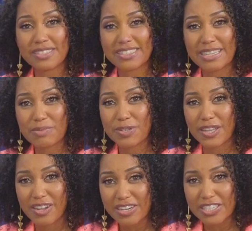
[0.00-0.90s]
to see more
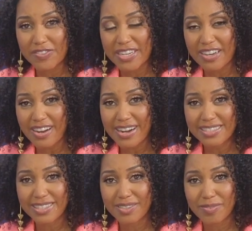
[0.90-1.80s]
luxury
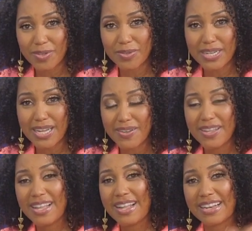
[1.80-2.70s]
cars on the road now?